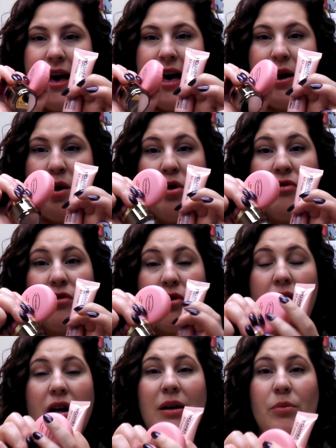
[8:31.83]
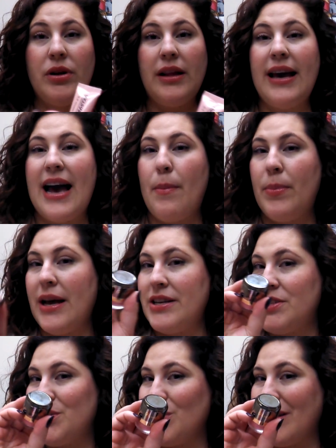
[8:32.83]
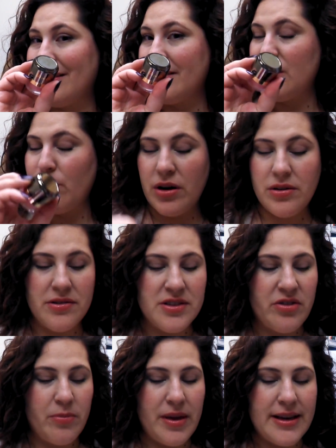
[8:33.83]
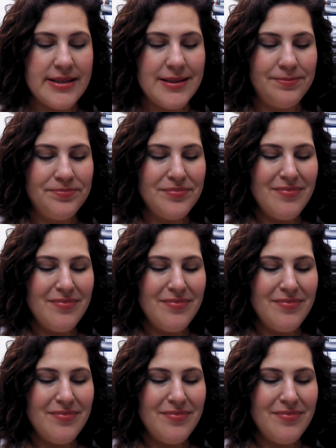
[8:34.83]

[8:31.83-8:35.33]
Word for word: And overall, I'm really happy. I just don't like the sparkles from this.